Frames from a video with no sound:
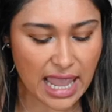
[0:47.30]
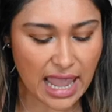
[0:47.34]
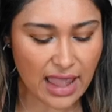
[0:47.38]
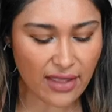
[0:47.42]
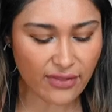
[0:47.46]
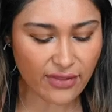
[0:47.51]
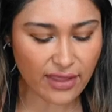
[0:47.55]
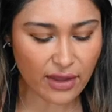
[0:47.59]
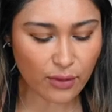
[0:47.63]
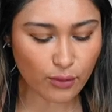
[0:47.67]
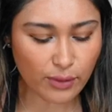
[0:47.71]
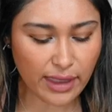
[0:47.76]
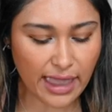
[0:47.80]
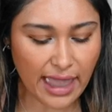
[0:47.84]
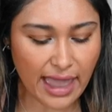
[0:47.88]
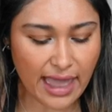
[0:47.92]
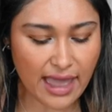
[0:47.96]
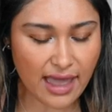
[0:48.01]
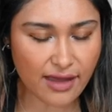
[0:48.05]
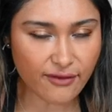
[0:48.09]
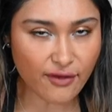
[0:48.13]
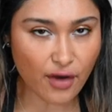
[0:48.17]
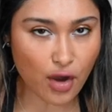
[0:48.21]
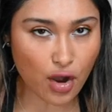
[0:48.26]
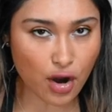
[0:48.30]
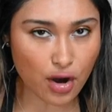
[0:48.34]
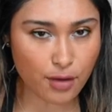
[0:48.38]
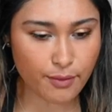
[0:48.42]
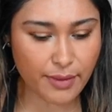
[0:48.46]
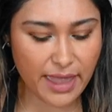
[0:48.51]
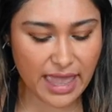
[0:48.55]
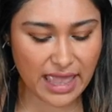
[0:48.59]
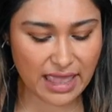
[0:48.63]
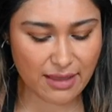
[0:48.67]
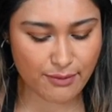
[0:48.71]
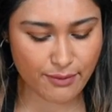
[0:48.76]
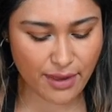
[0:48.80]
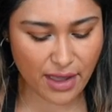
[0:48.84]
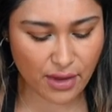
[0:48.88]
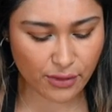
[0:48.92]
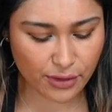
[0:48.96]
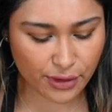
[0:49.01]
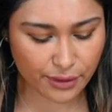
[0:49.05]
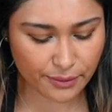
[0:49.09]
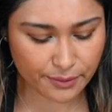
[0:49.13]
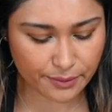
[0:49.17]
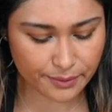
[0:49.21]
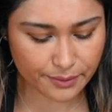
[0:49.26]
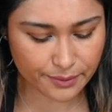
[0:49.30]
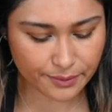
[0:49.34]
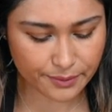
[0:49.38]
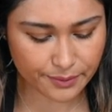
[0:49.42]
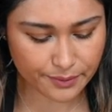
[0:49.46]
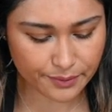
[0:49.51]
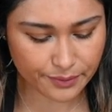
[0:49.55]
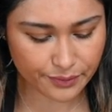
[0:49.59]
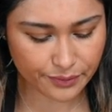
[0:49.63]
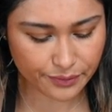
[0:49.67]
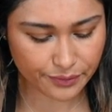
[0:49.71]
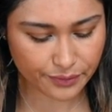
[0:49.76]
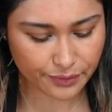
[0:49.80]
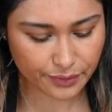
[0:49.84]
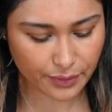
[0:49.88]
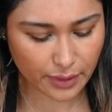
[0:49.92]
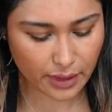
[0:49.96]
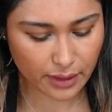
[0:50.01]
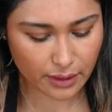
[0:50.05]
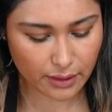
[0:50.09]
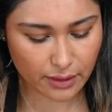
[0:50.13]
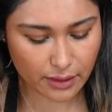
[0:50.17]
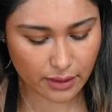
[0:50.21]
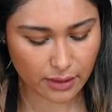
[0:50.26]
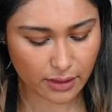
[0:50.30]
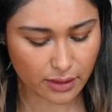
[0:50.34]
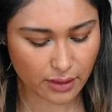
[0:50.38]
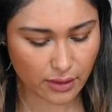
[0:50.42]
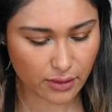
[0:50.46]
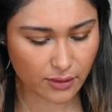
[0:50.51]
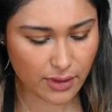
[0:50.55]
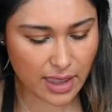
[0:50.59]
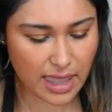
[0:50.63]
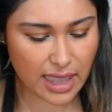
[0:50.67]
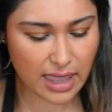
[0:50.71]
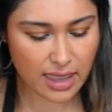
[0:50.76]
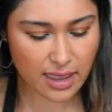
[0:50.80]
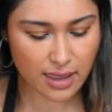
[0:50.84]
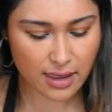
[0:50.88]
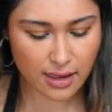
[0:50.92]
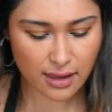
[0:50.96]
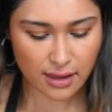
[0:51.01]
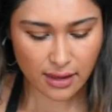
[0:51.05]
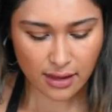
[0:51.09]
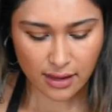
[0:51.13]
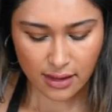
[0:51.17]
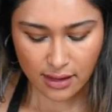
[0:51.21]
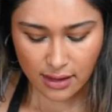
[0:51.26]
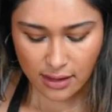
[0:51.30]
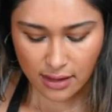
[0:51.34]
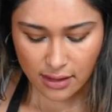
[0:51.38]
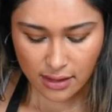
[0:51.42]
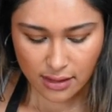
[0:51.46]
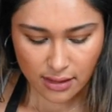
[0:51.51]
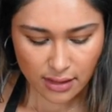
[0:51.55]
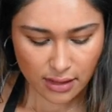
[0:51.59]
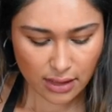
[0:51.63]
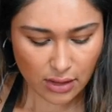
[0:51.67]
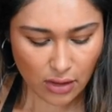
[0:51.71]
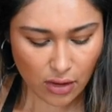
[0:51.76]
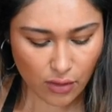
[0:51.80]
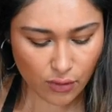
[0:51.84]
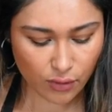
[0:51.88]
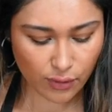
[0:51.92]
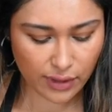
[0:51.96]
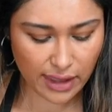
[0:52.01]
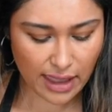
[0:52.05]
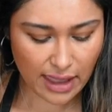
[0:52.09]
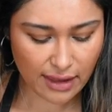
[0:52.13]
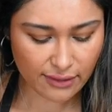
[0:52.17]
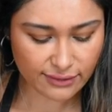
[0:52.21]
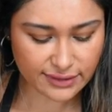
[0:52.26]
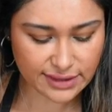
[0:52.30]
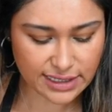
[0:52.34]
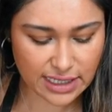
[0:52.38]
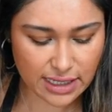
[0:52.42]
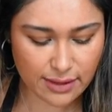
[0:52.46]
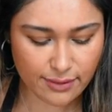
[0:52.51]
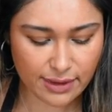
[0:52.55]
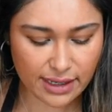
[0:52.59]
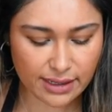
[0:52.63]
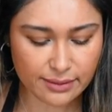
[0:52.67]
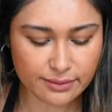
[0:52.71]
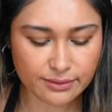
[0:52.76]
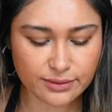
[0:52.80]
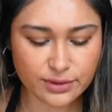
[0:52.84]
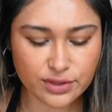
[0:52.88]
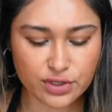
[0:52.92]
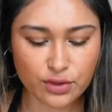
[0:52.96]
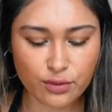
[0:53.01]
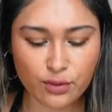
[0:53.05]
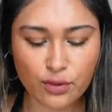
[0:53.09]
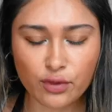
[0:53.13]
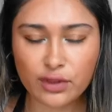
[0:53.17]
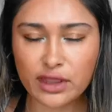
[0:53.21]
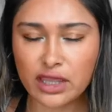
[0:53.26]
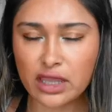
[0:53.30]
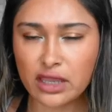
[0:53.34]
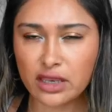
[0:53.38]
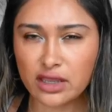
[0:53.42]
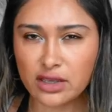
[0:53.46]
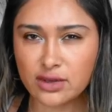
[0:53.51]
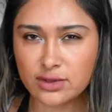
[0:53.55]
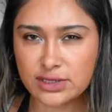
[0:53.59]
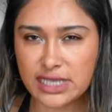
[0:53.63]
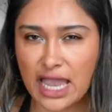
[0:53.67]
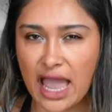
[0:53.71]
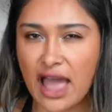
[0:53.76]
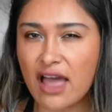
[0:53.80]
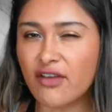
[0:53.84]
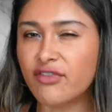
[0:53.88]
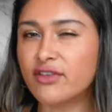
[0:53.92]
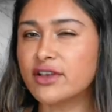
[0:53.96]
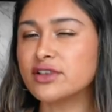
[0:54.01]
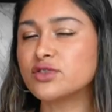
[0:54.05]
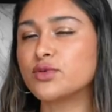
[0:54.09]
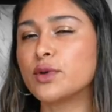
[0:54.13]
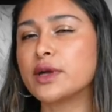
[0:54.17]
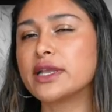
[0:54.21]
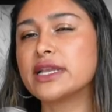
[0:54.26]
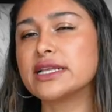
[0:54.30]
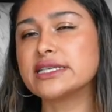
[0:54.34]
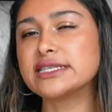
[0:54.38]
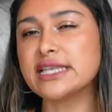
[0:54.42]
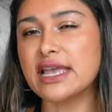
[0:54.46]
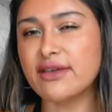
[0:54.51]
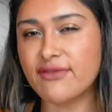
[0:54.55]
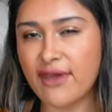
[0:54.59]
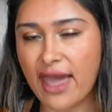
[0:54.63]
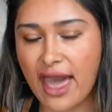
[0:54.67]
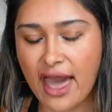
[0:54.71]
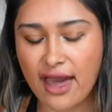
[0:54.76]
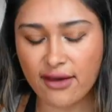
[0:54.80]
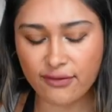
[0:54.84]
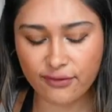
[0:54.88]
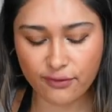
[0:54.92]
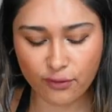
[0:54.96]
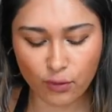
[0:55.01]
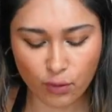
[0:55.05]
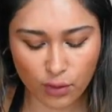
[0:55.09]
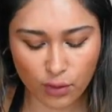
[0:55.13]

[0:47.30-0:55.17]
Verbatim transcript: and then we have our baking powder. Okay. Oh, we have cinnamon. So we're only gonna use half because we're gonna save half